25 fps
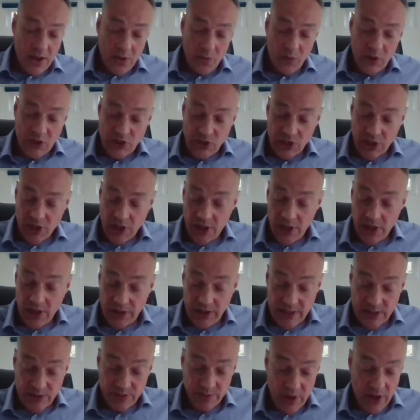Which
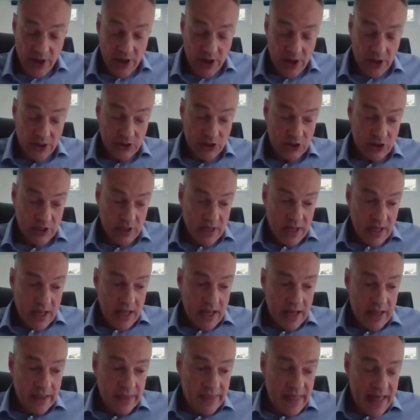occurred this March,
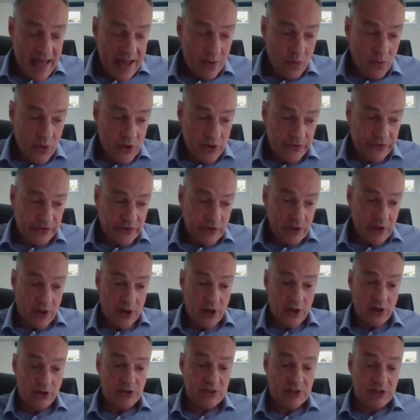and that was the
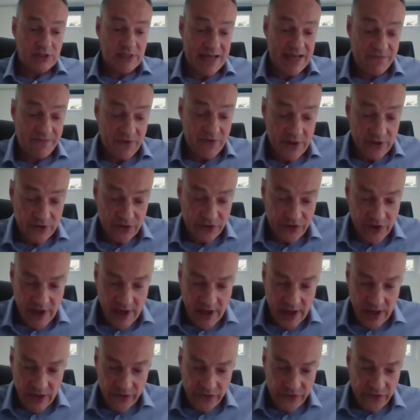largest ever
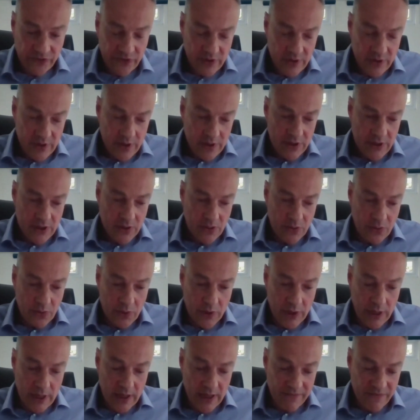change that
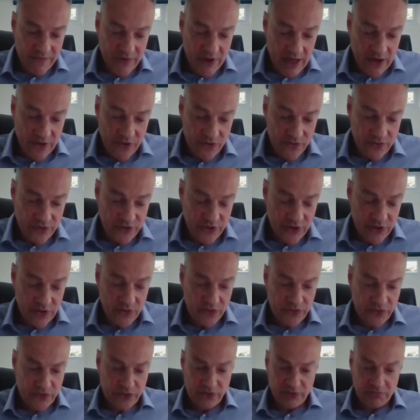we've
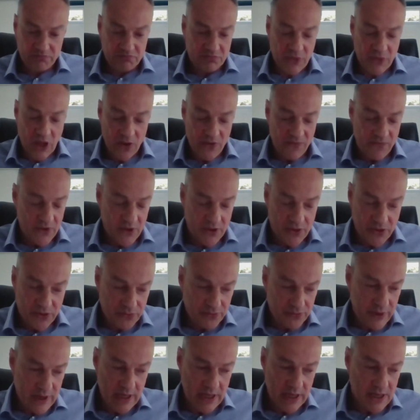introduced over
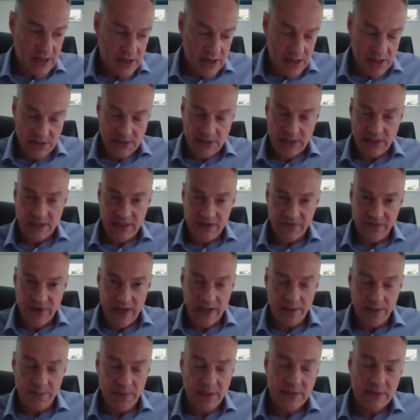3 years in
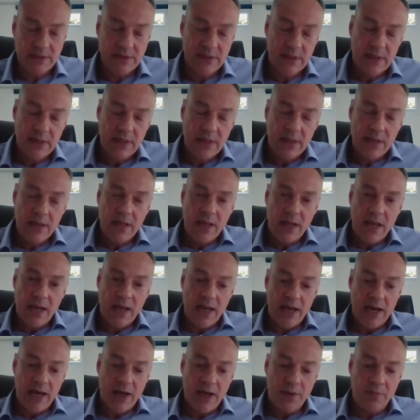development,
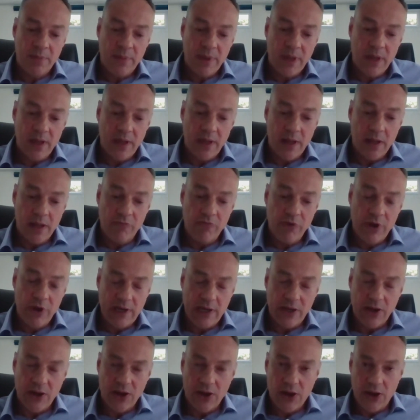a
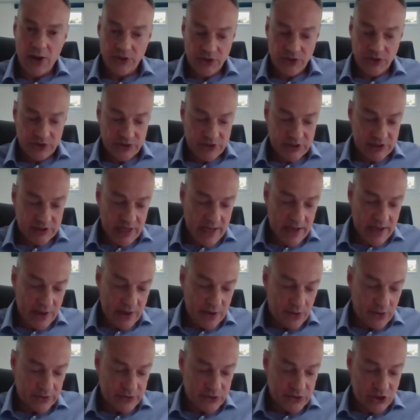really large
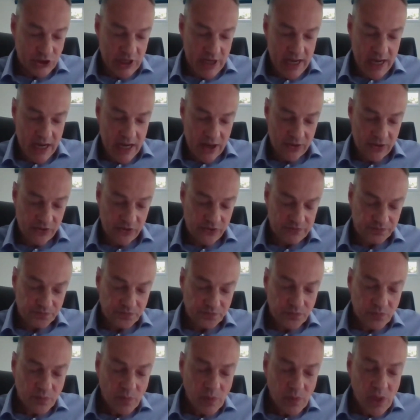scale change,
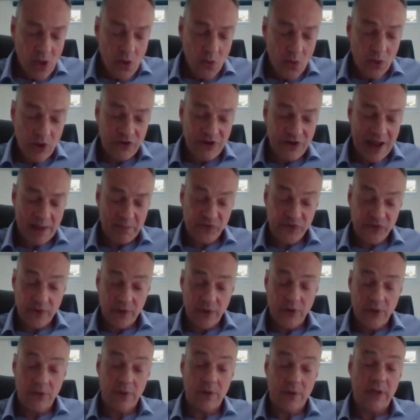which
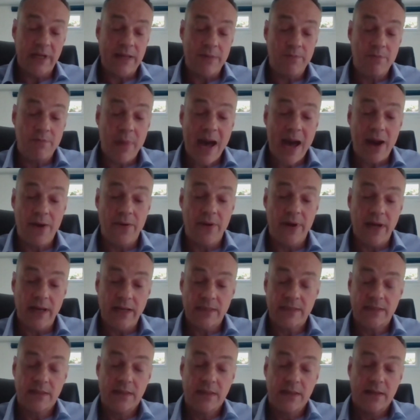absolutely
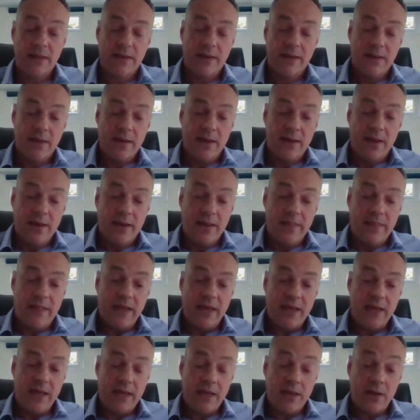married
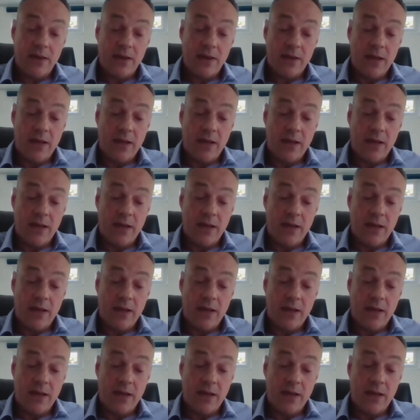the